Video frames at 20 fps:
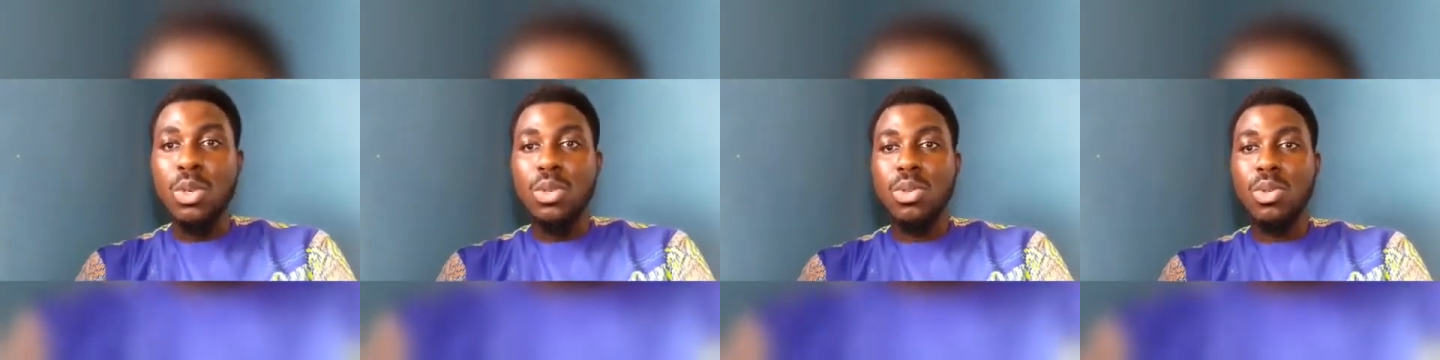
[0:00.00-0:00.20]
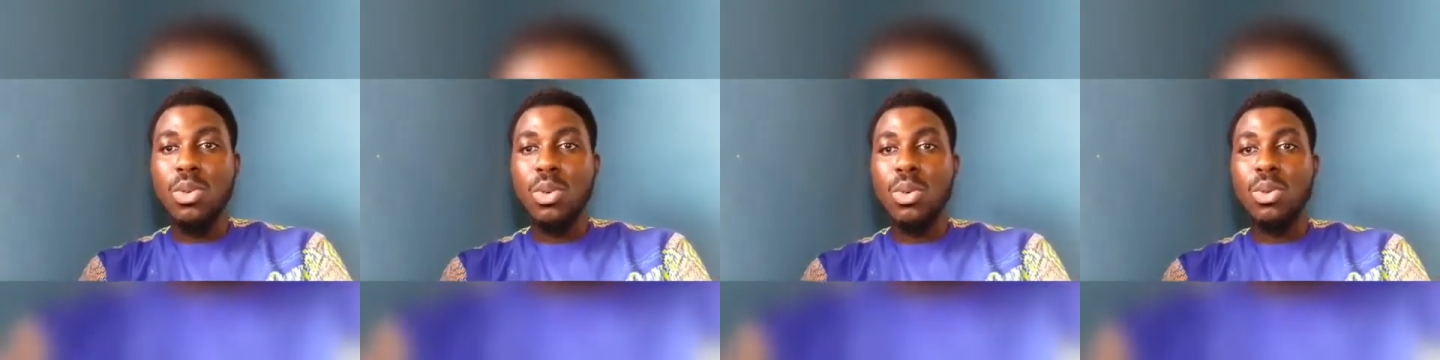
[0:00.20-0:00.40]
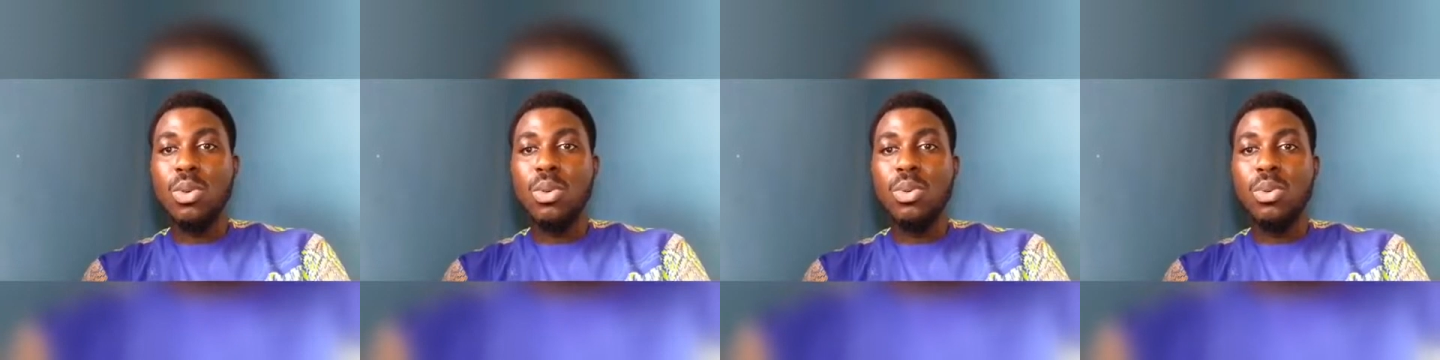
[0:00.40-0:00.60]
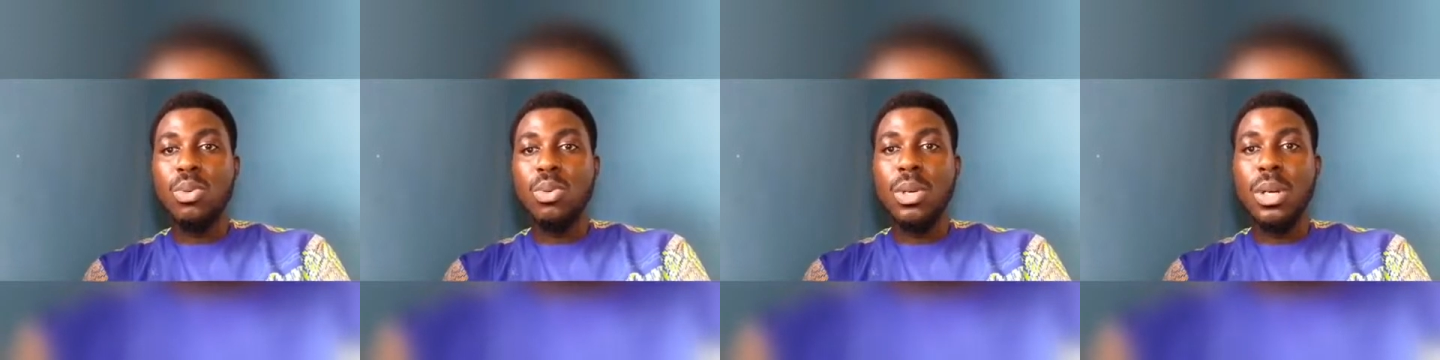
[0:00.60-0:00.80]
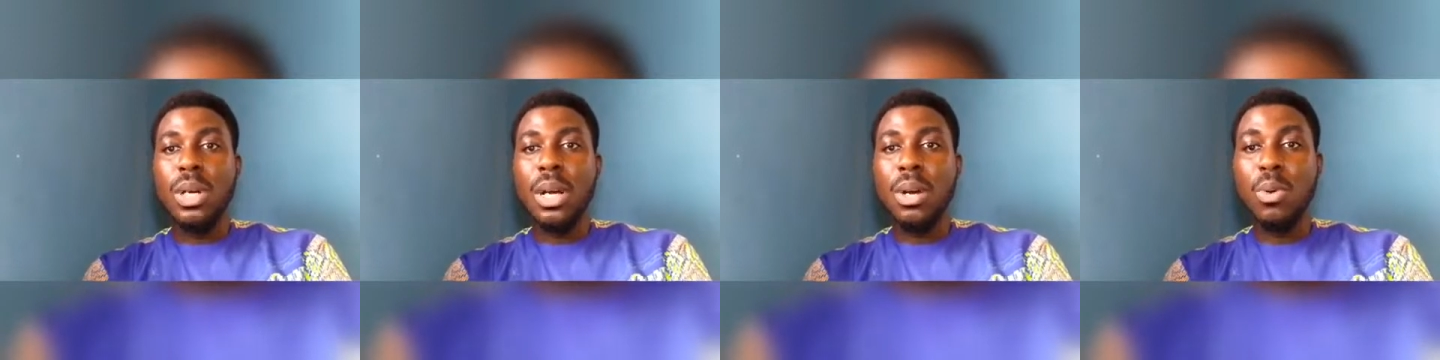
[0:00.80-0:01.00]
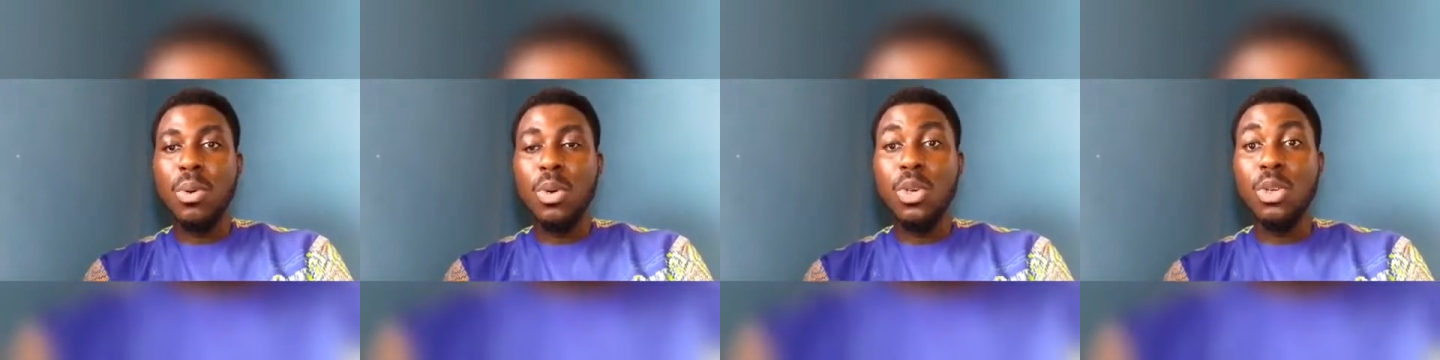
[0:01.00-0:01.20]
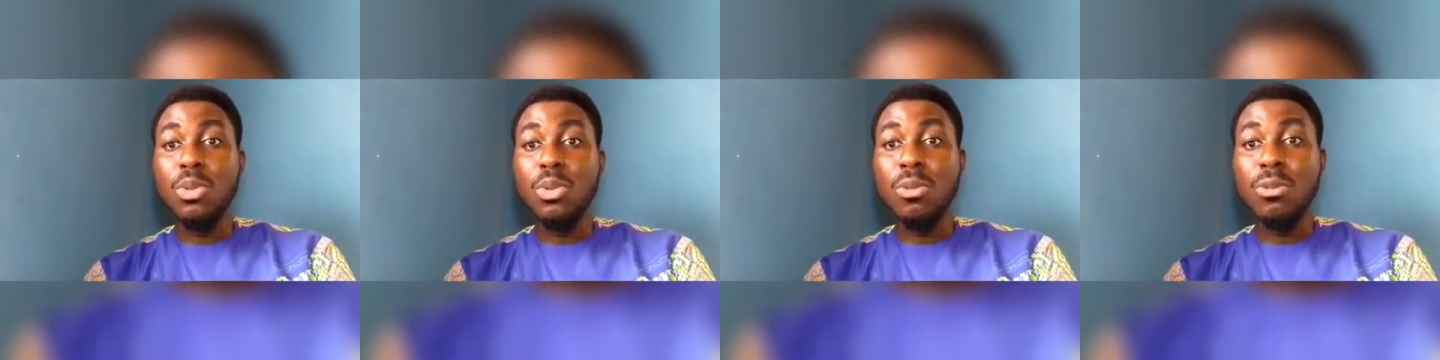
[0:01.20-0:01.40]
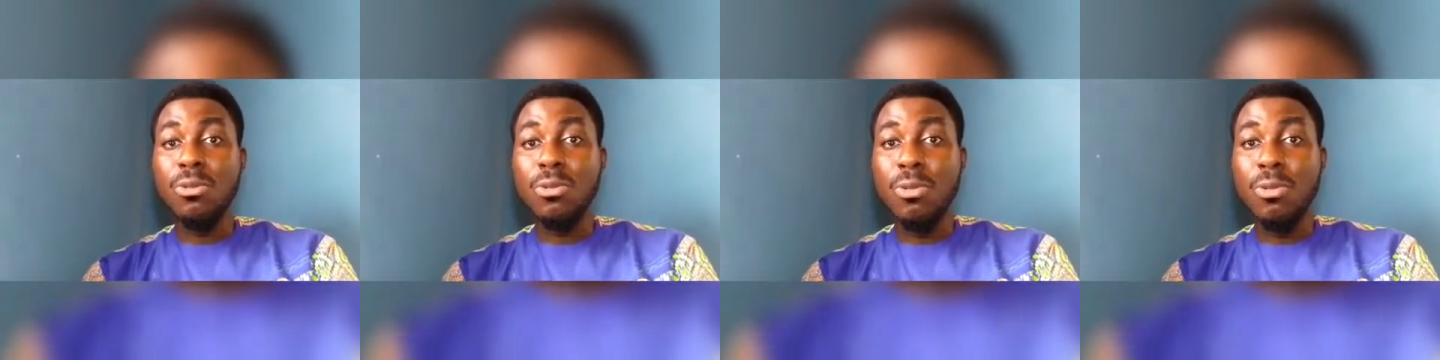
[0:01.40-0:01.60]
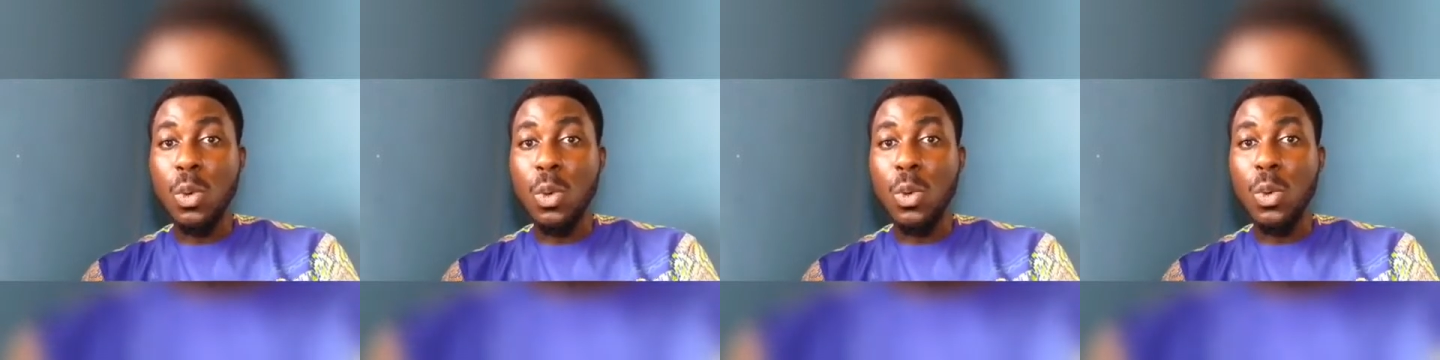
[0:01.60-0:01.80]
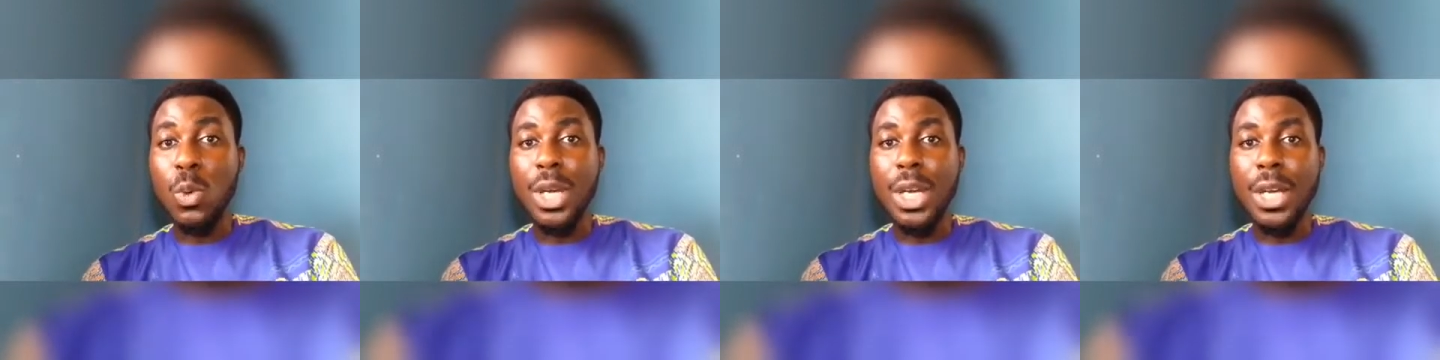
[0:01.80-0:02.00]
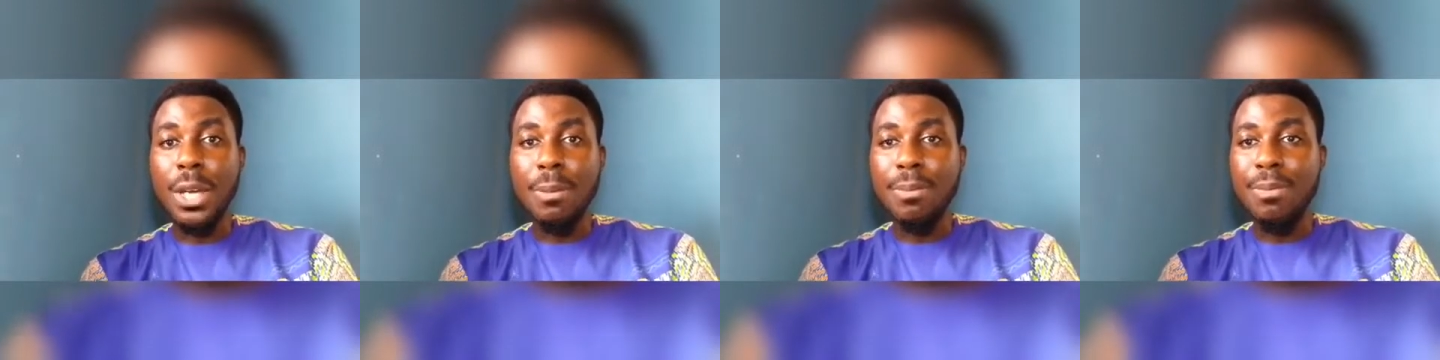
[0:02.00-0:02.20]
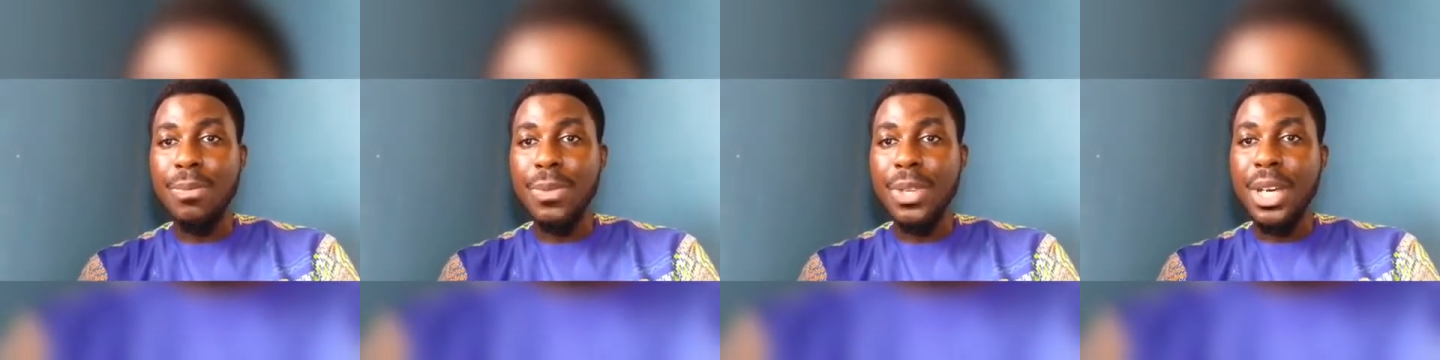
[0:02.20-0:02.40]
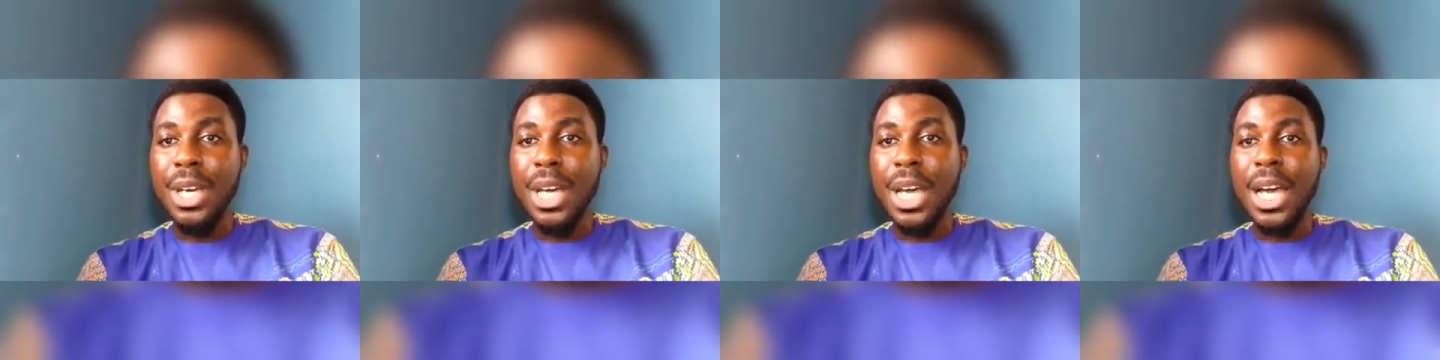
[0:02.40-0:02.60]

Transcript: So I want you to follow him,